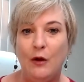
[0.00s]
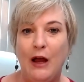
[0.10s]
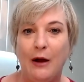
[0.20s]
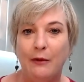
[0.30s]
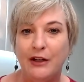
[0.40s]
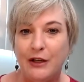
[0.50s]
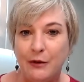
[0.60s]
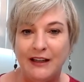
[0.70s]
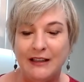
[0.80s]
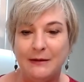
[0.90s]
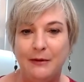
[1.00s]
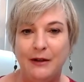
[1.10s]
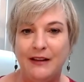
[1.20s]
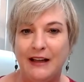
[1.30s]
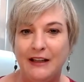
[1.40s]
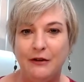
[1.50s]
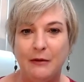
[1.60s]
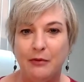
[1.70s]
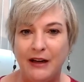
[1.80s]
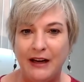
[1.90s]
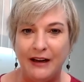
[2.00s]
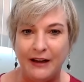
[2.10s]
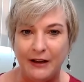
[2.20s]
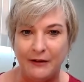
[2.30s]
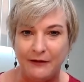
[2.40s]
How are you an expert that you can bring uh,